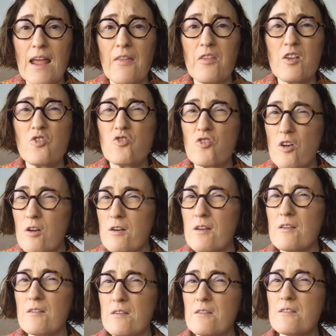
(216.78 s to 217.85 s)
And the
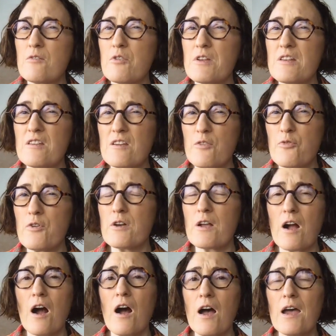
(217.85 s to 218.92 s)
darkness is of a different
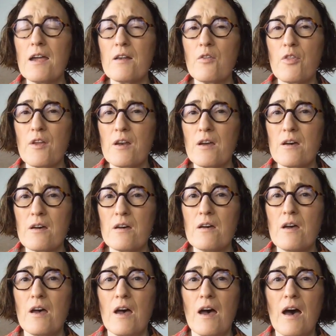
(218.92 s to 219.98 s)
kind than a
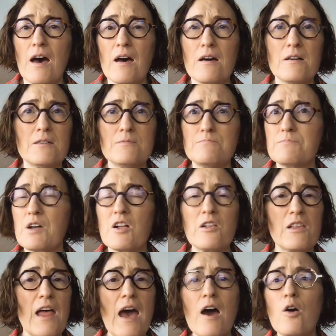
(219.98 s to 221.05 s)

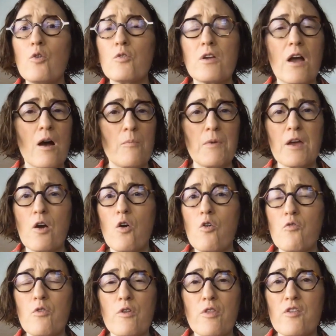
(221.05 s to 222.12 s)
cloud coming
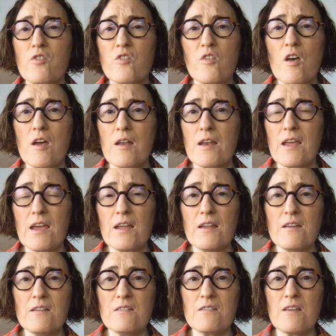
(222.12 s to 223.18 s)
over the sun. It
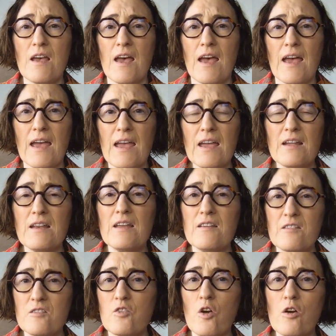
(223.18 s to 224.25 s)

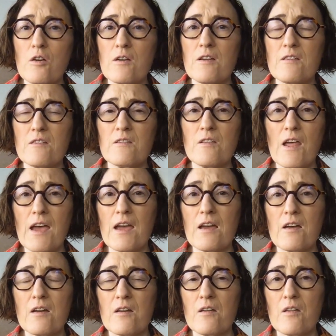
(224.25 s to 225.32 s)
is darkness
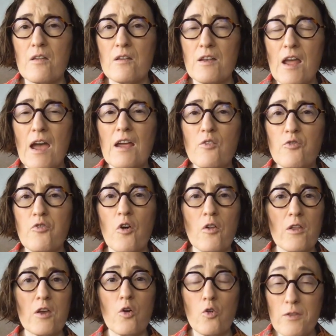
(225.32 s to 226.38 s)
like night
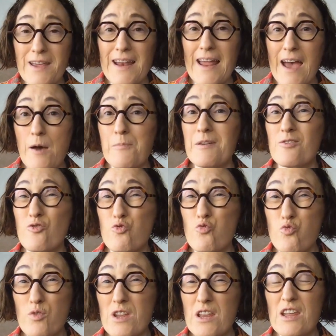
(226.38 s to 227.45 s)
falling, only it happens
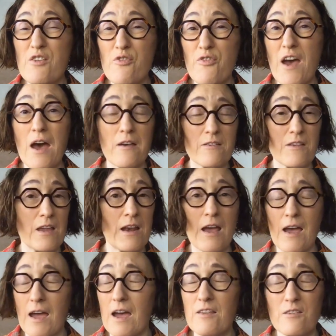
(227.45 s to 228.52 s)
really fast. And
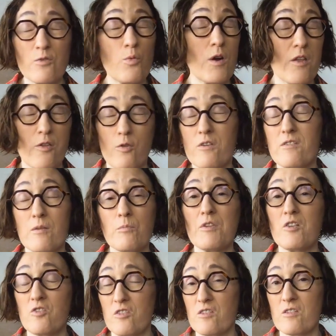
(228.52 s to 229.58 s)
I swear there is
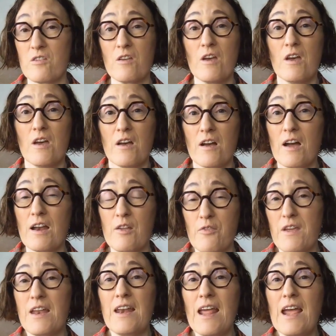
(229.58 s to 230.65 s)
something just kind of
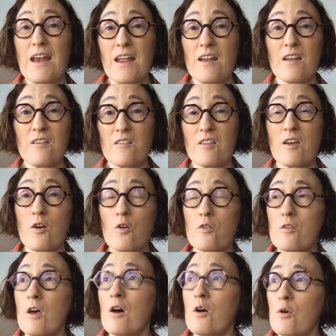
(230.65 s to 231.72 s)
innate in us that goes,
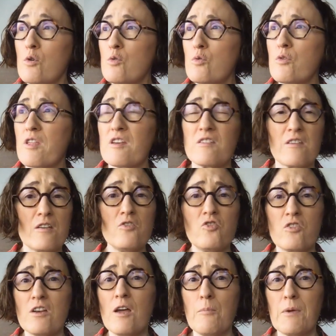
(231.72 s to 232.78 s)
ooh, the sun
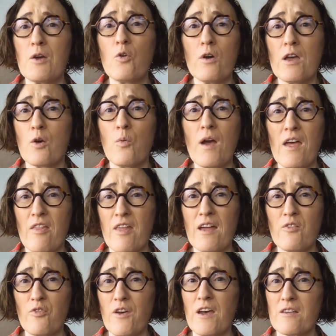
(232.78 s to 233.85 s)
should not be going away that
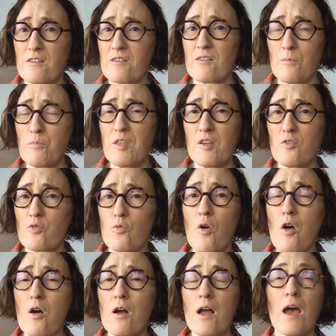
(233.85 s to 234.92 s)
fast. Something's
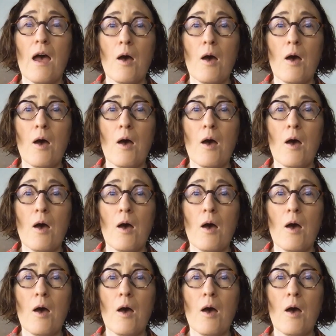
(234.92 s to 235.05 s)
wrong.